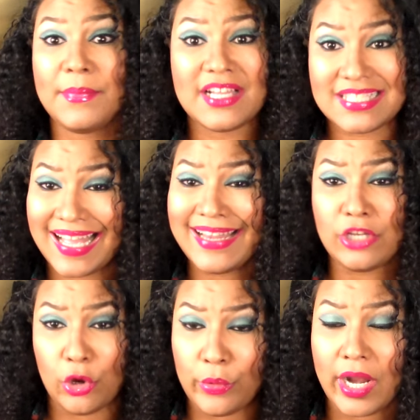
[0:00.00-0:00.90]
Because I
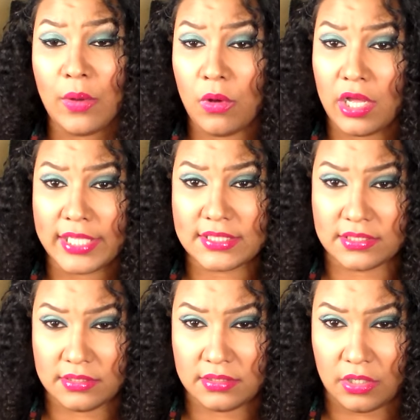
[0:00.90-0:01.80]
know what I
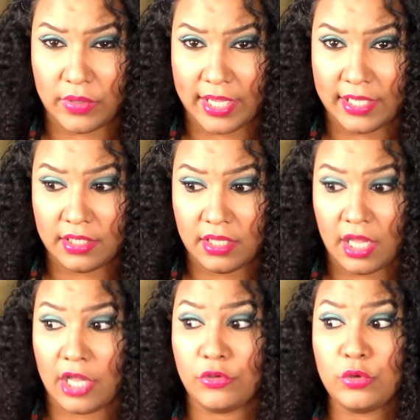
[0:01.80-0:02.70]
want, okay?
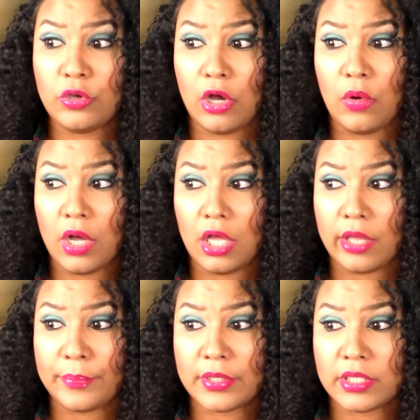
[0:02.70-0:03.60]
You go
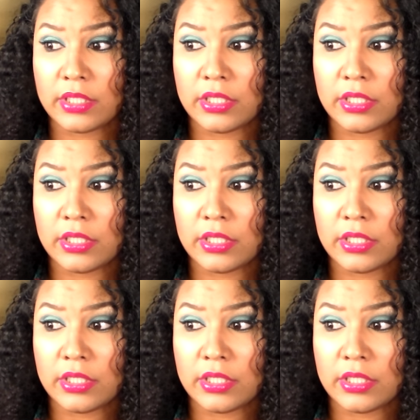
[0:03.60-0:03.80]
up